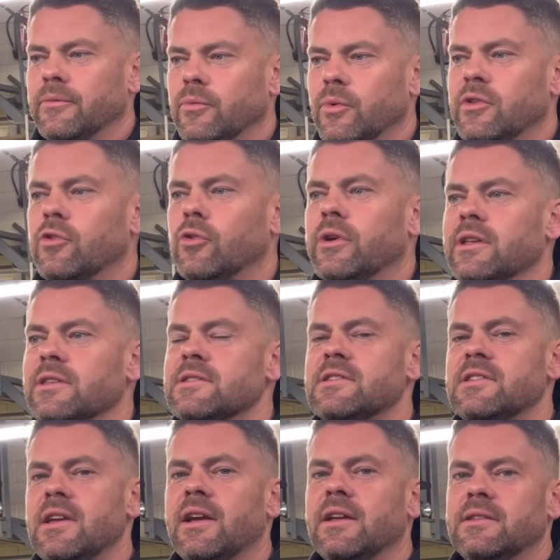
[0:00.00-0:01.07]
We're talking
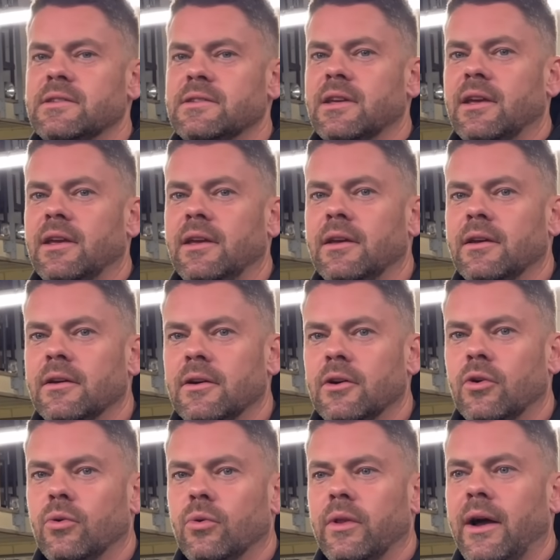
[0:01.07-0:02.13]
CNC,
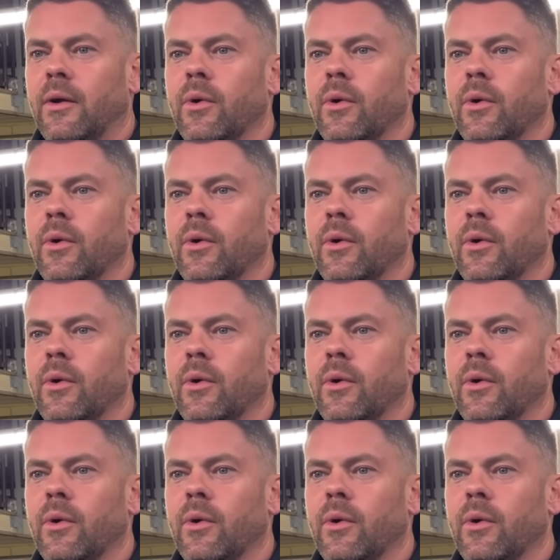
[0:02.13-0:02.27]
all that.